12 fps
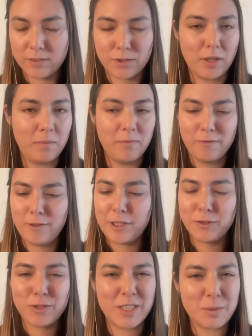So I'm
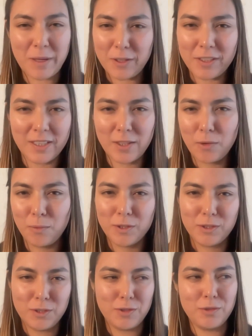very transparent. I don't
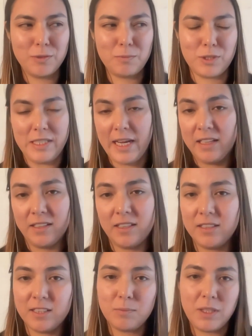want to pretend
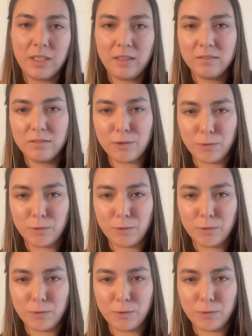that it's me